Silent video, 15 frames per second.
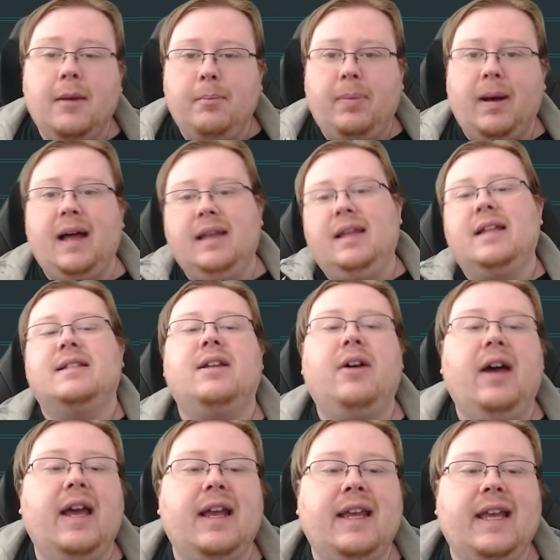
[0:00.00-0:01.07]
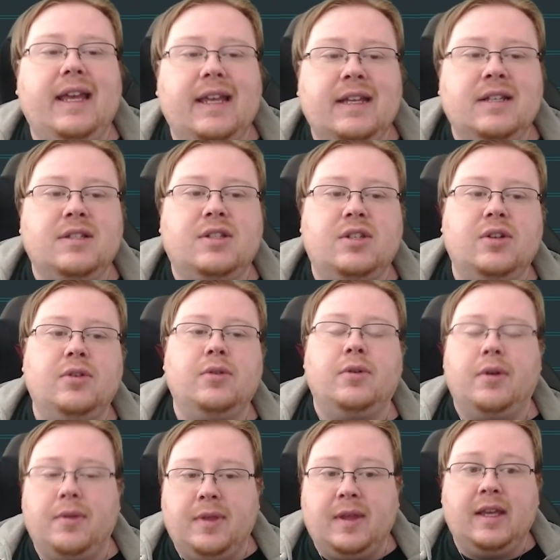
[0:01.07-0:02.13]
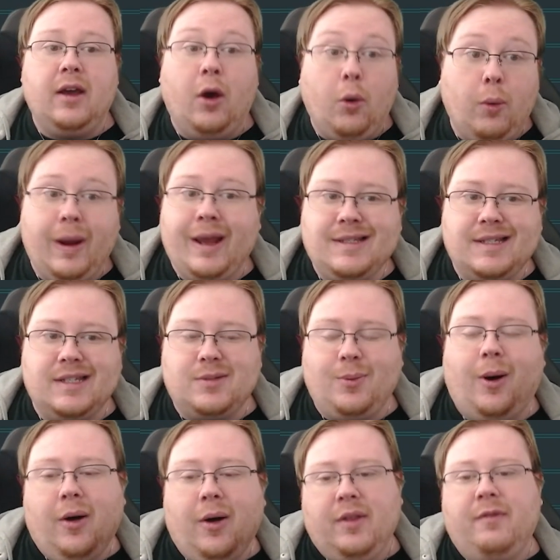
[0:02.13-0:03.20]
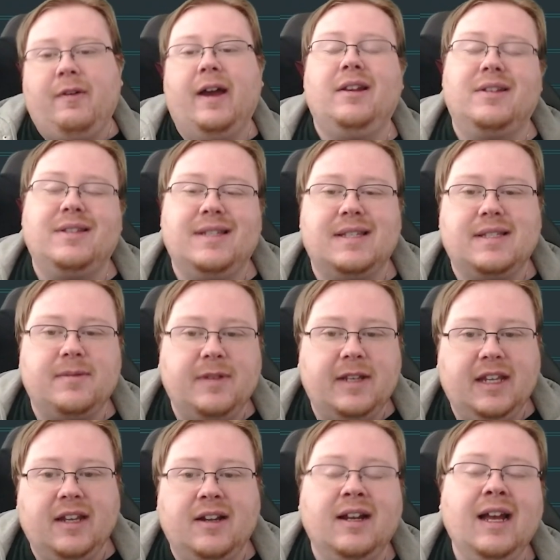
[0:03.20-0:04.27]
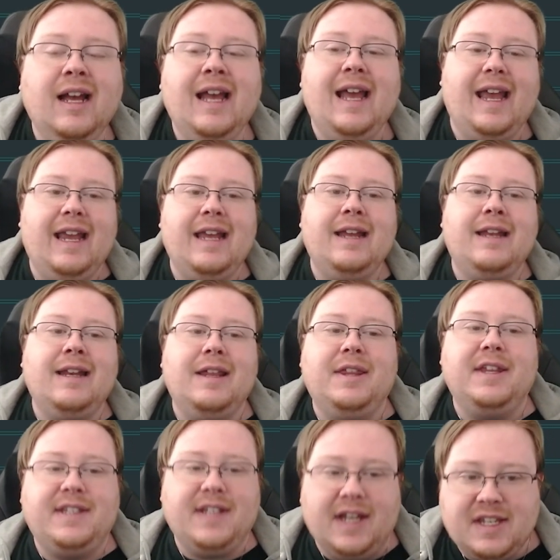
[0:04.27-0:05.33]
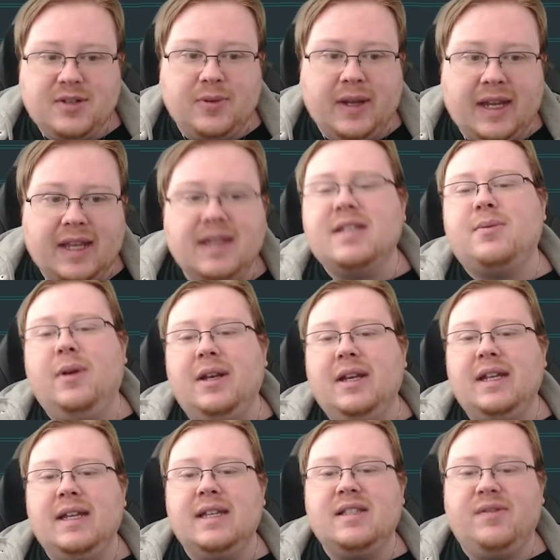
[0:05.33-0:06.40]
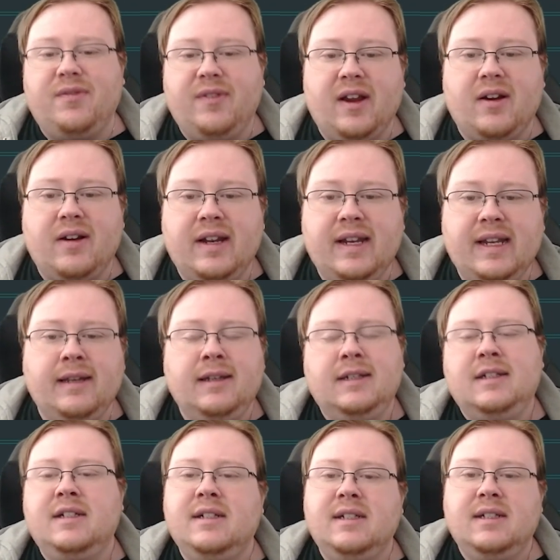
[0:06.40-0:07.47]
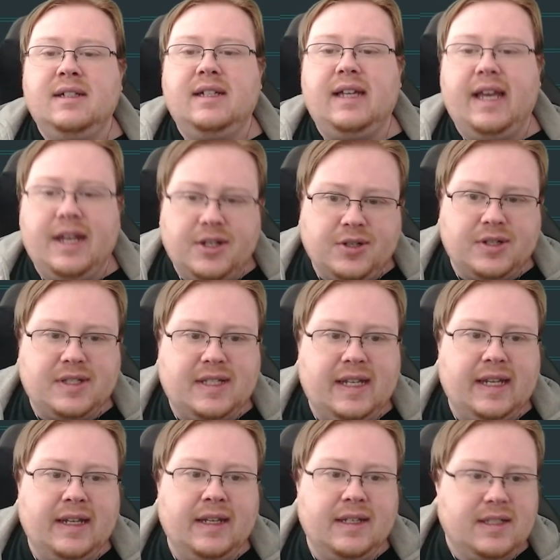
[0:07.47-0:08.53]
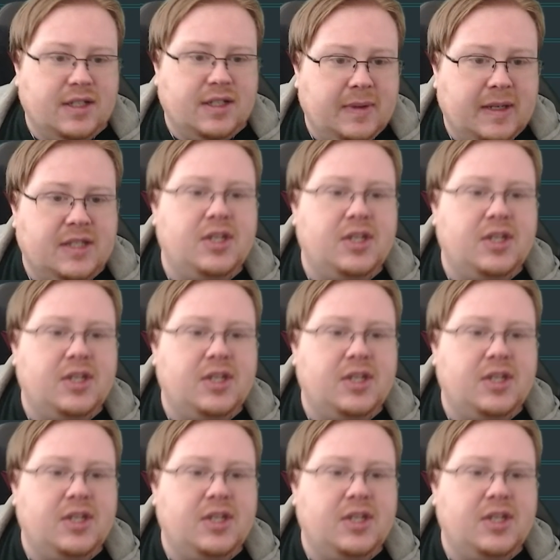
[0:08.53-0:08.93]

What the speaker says: But let's go ahead and get into the Oasis Wall, the final system here in the Duskwing. And this one is very interesting to me.